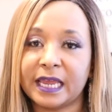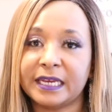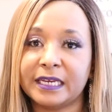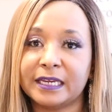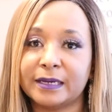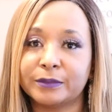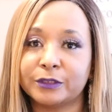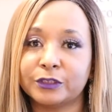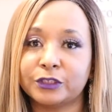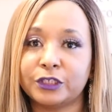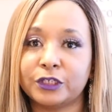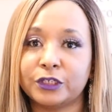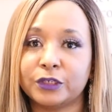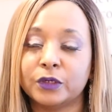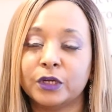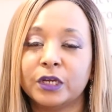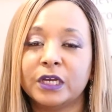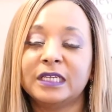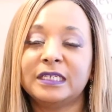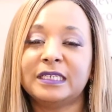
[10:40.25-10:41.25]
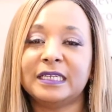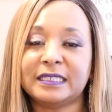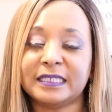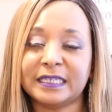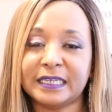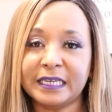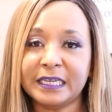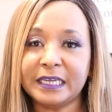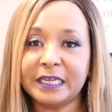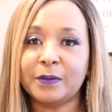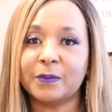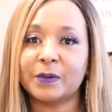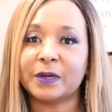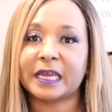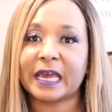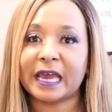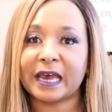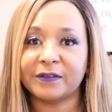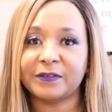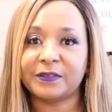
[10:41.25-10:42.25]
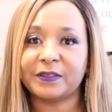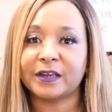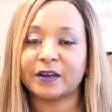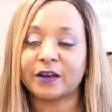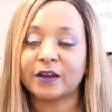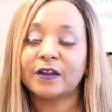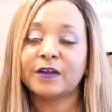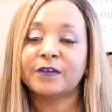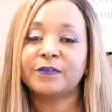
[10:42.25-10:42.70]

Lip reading: And number two, does anyone out there